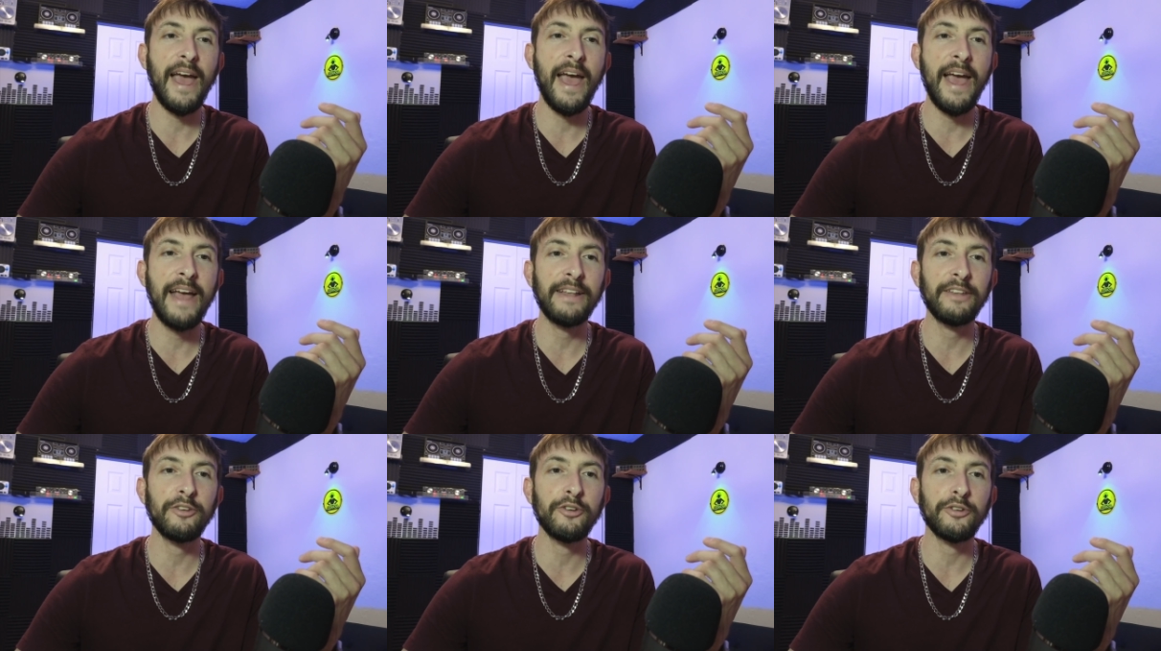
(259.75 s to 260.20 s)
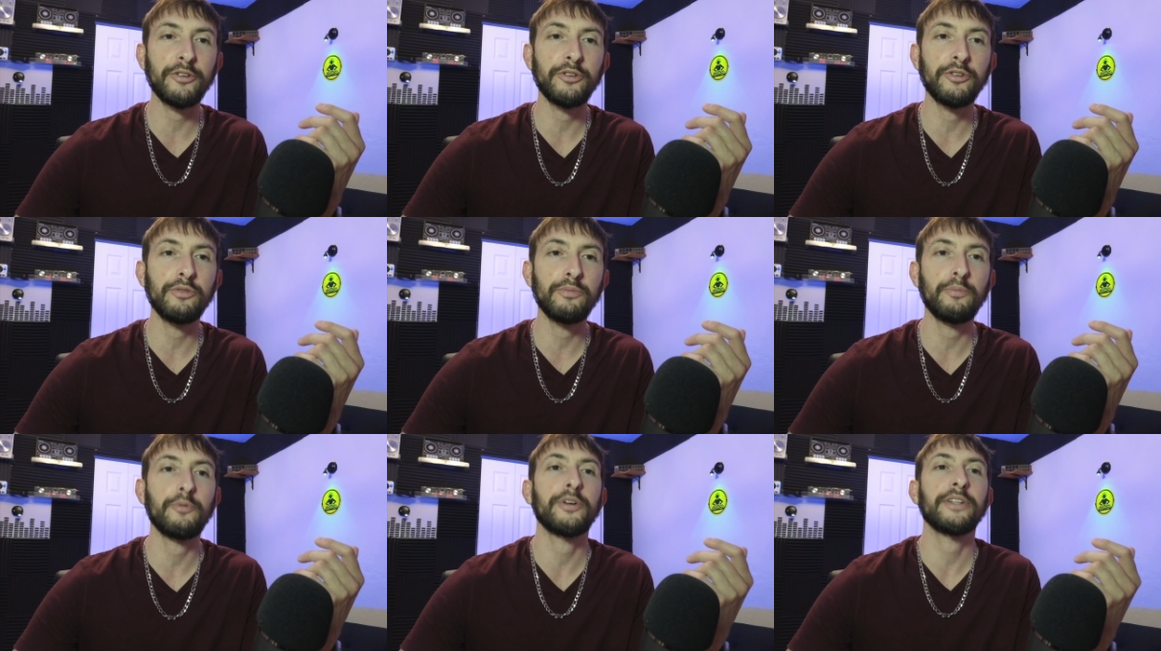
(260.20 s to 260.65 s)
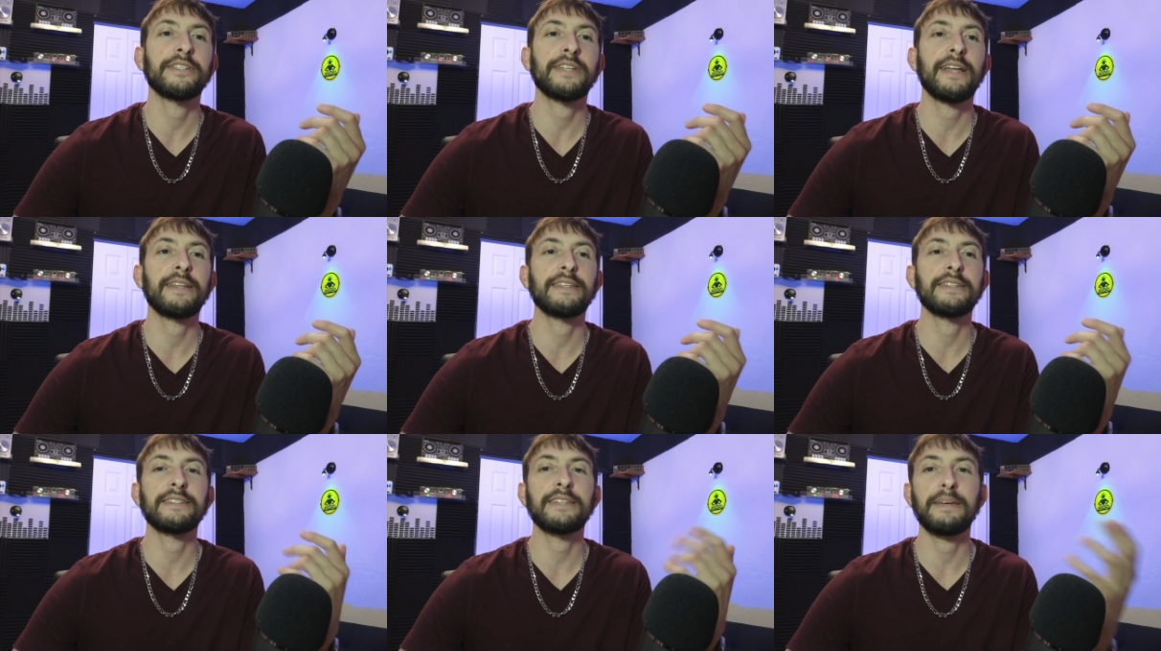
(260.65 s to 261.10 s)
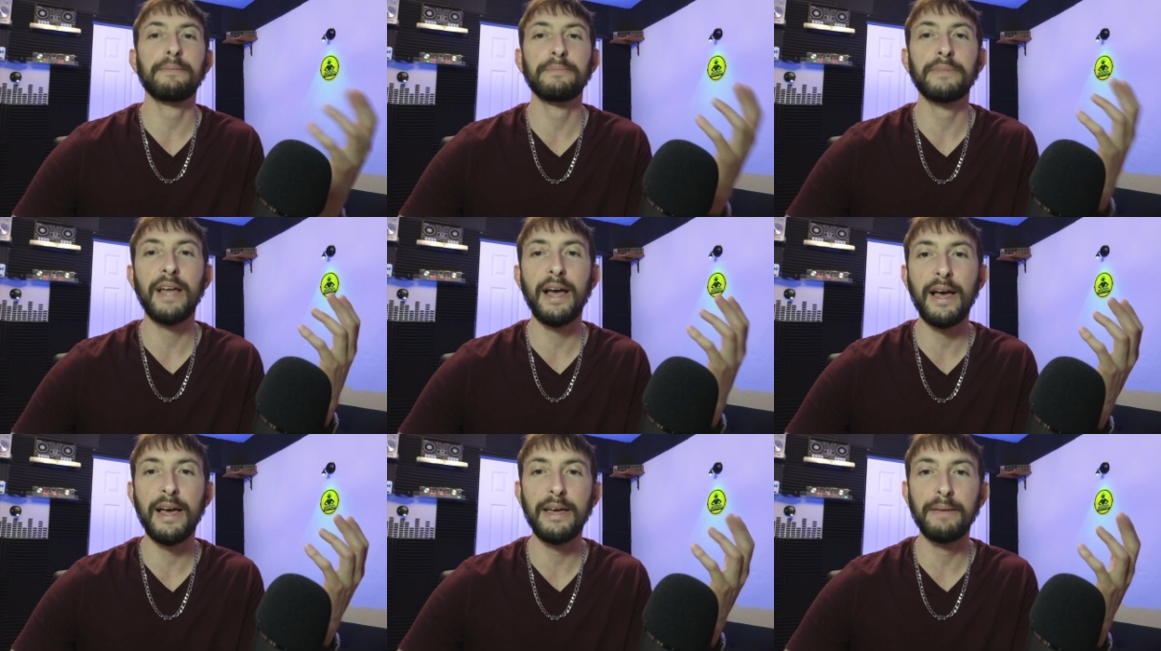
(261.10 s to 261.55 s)
and your cue points at the same
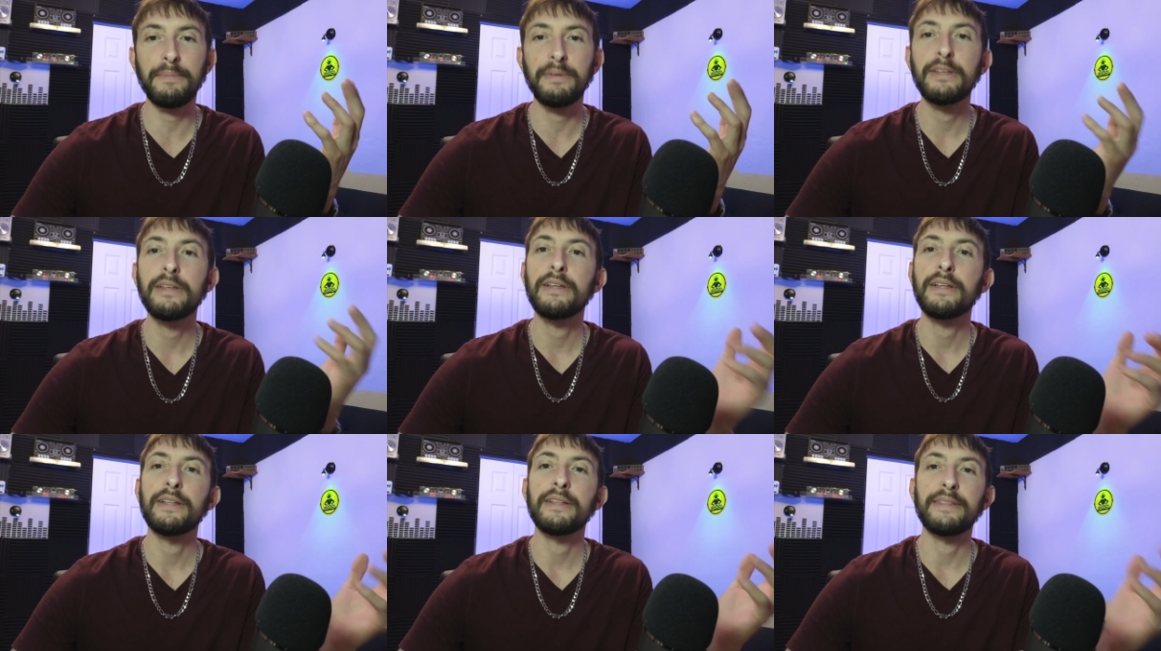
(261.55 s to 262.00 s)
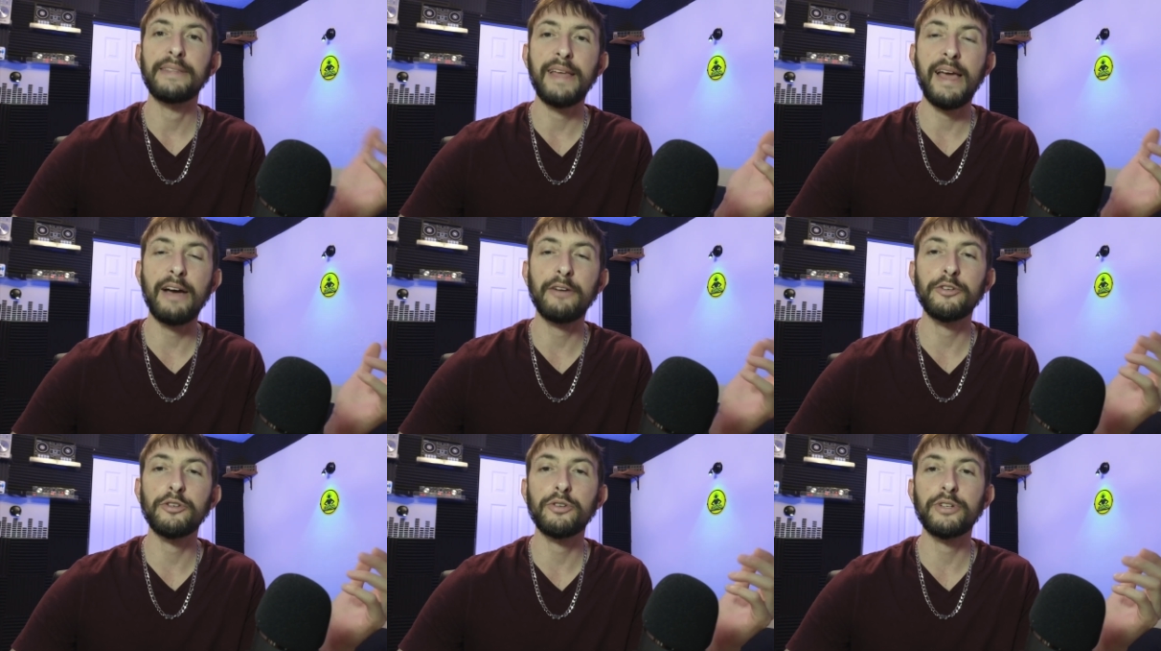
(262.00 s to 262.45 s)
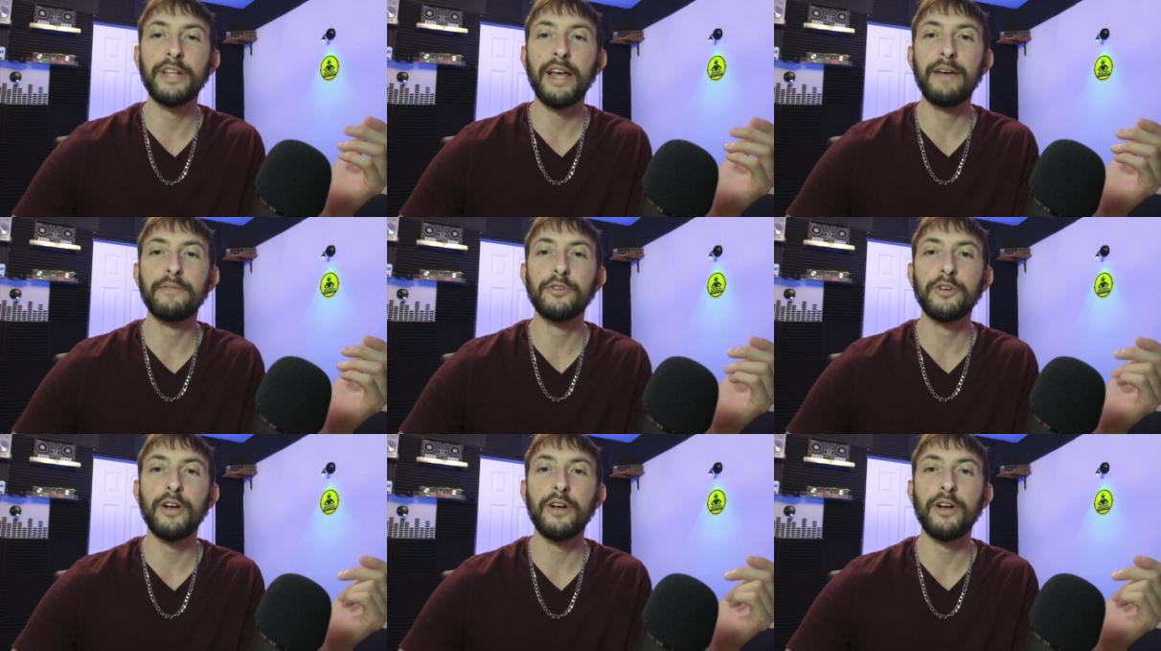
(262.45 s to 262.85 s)
time, now you could have your